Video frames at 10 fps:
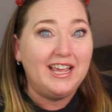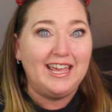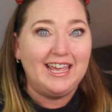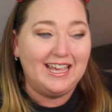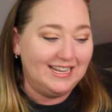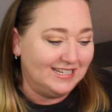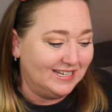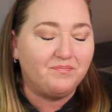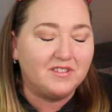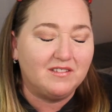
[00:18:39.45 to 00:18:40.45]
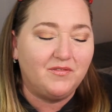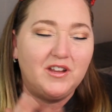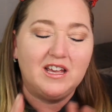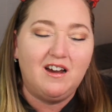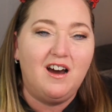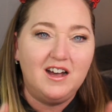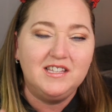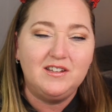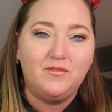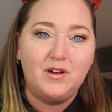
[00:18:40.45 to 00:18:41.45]
And for the
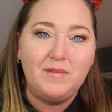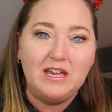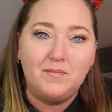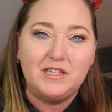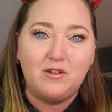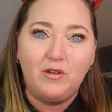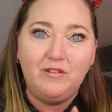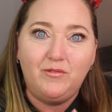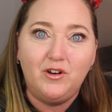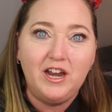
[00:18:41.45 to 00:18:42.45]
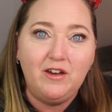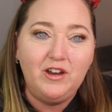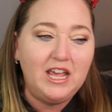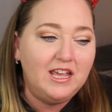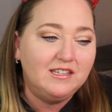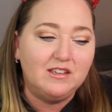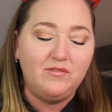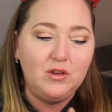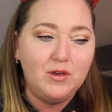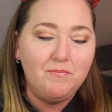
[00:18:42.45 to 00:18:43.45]
cost of what makeup is going for nowadays, if
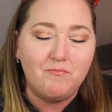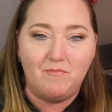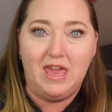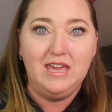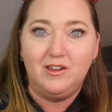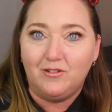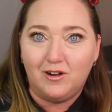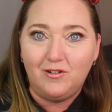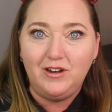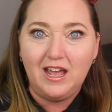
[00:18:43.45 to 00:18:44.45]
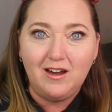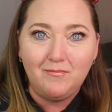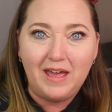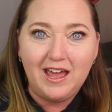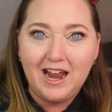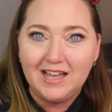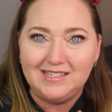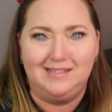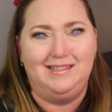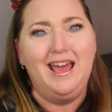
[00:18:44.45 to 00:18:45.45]
you could make your own, how
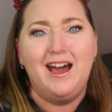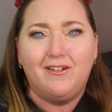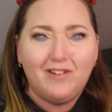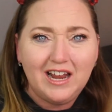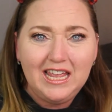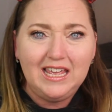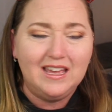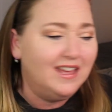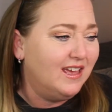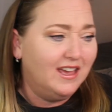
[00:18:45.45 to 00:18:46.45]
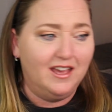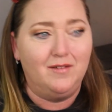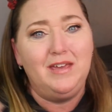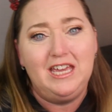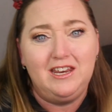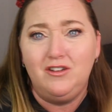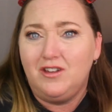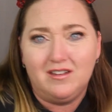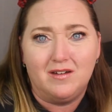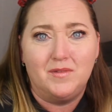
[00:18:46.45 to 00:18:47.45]
badass is that, right? I mean, you
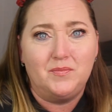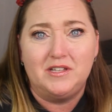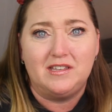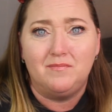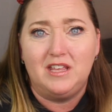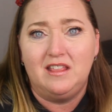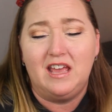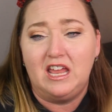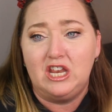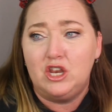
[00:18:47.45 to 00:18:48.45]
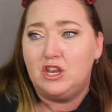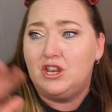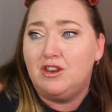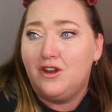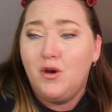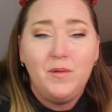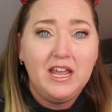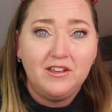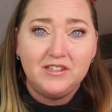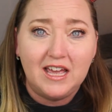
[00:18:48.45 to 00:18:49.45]
could come up with something that nobody
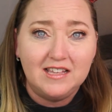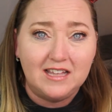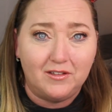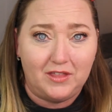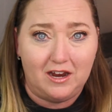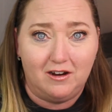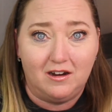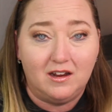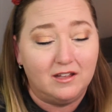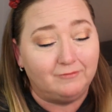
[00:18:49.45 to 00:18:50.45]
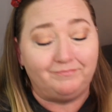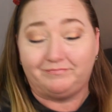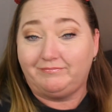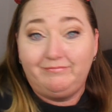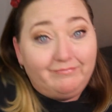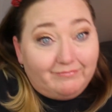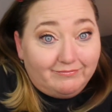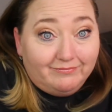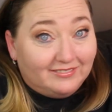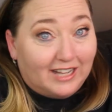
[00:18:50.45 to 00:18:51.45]
else has out there.
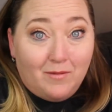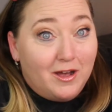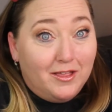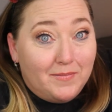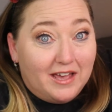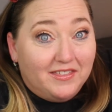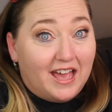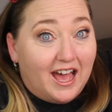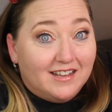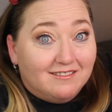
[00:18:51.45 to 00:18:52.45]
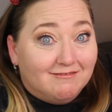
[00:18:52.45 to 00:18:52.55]
I'm all about that.